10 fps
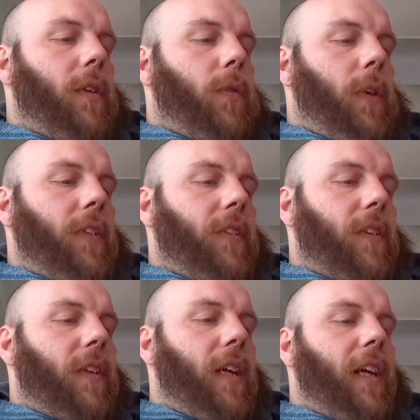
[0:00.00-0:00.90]

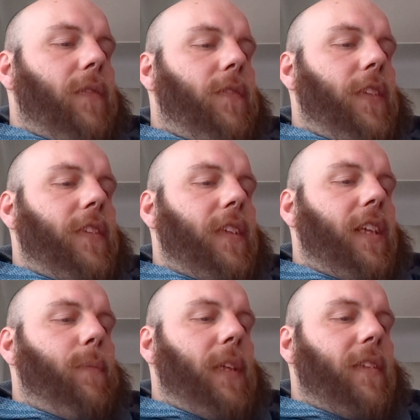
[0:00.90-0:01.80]
Questioner, I am
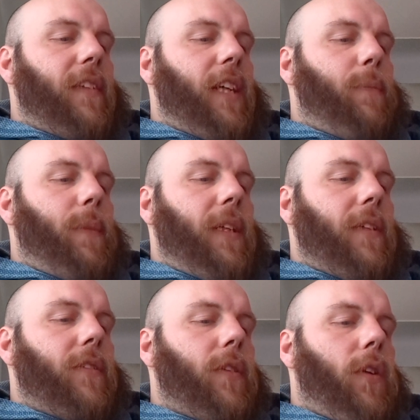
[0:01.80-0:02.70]
physically and mentally at
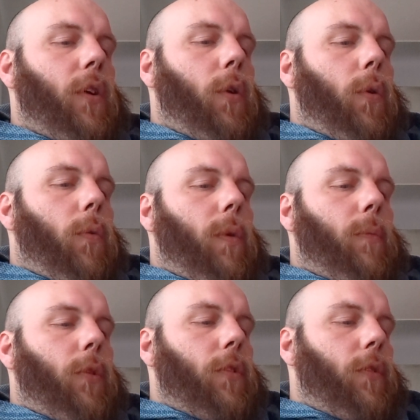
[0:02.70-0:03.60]
peace.
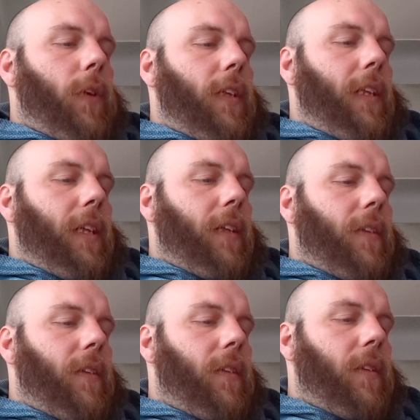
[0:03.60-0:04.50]
What more do I need?
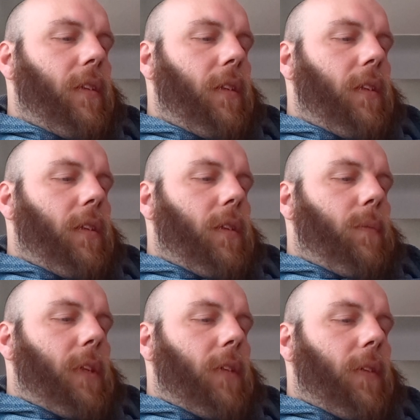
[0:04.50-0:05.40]

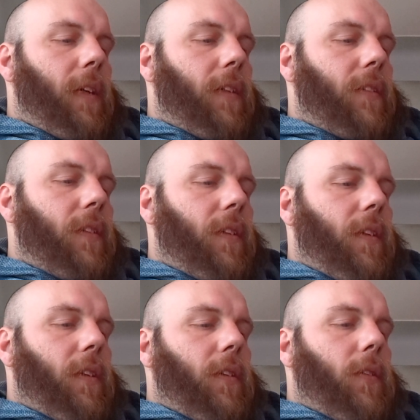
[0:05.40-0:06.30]
Maharaj,
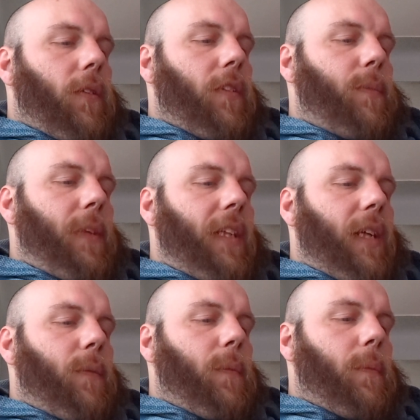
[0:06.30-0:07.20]
yours may
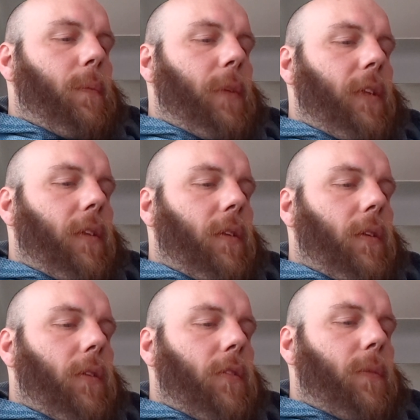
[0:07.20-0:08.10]
not be the
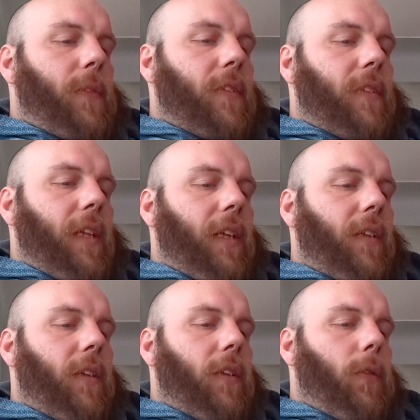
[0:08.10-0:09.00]
ultimate state.
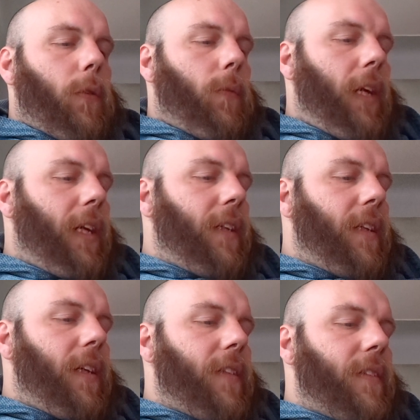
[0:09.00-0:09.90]
You will
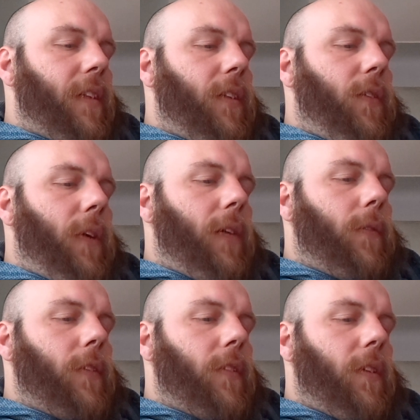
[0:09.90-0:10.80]
recognize that you
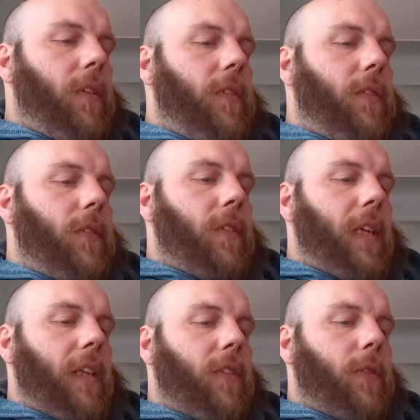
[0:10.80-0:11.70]
have returned to your
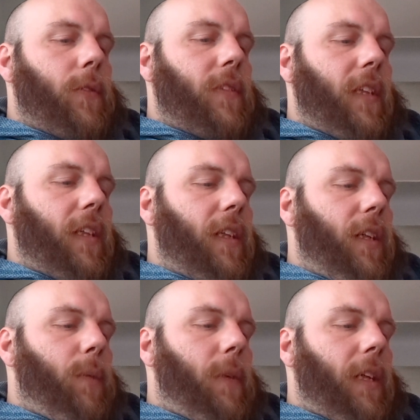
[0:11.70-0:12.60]
natural state
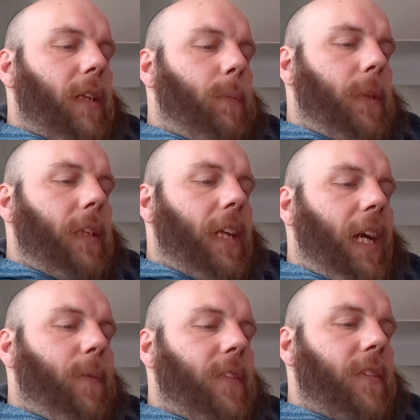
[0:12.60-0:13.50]
by a complete
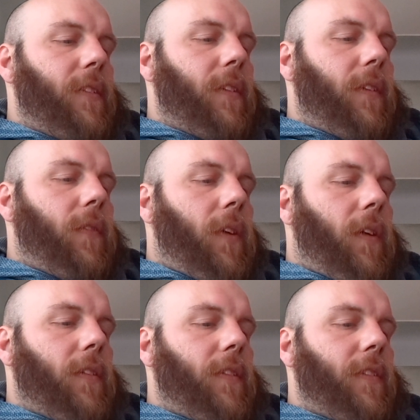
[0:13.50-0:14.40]
absence of
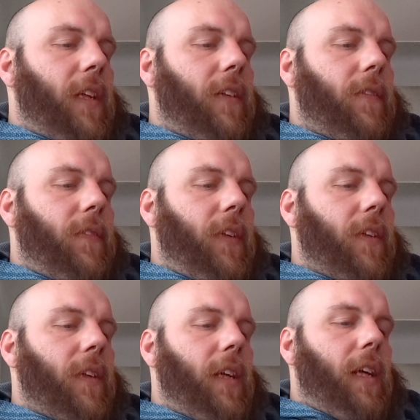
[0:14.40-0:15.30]
all desire and
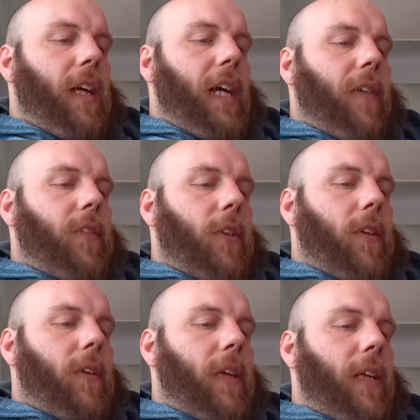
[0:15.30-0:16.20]
fear. After
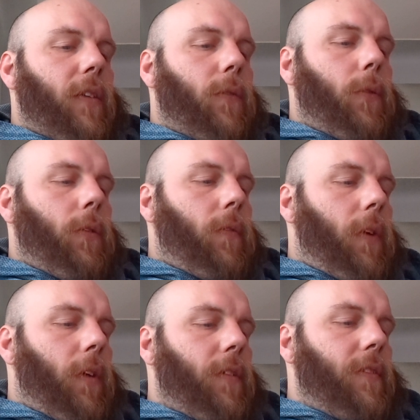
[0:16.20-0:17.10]
all, at the root of
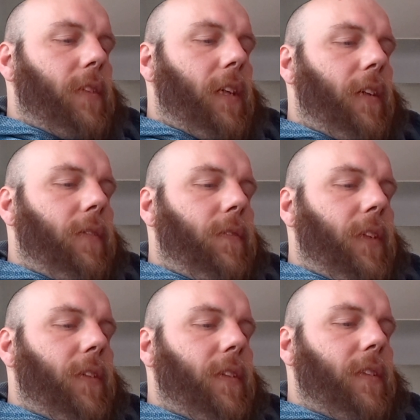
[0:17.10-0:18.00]
all desire and
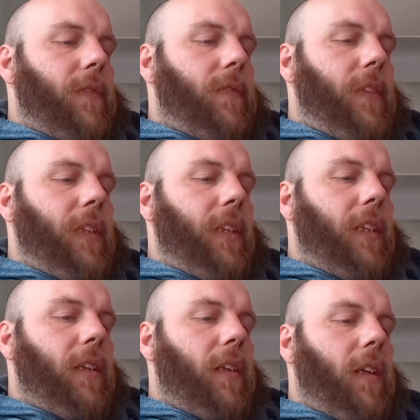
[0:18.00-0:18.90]
fear is feeling